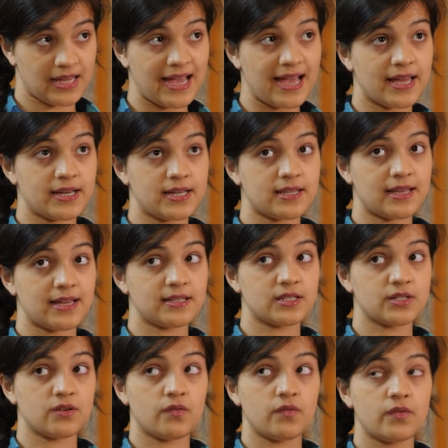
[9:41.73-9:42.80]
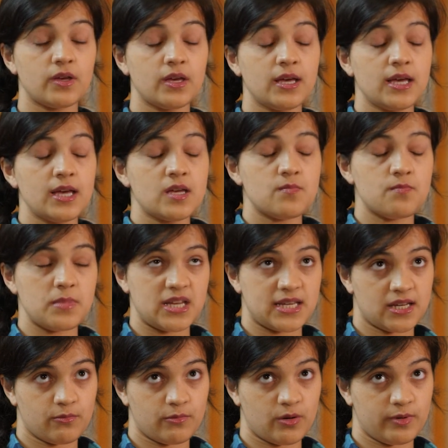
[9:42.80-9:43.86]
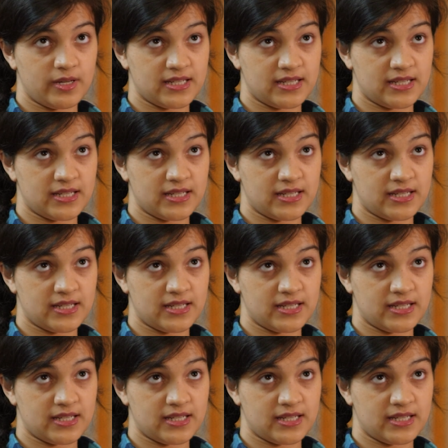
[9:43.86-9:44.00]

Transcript: had that sort of meeting where